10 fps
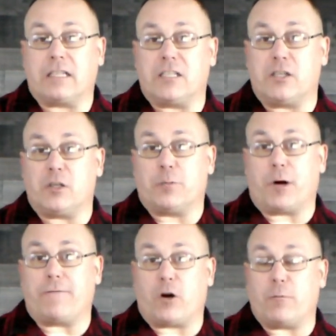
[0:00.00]
Continue to
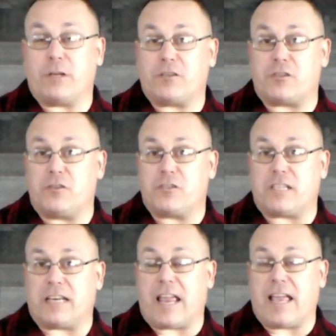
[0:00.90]
pray for our
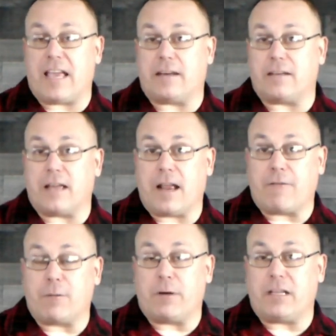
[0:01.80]
ministers and
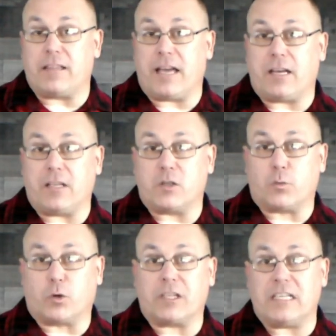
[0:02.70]
everybody that
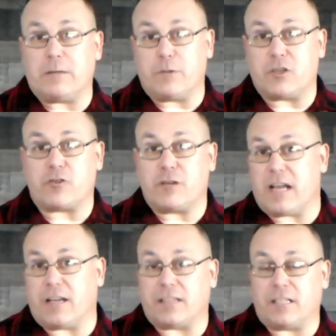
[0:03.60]
is working in
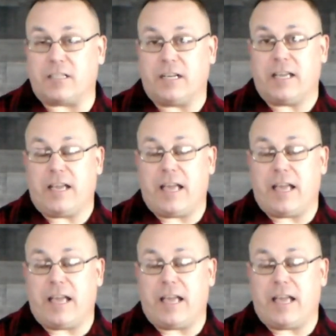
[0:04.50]
ministry out there.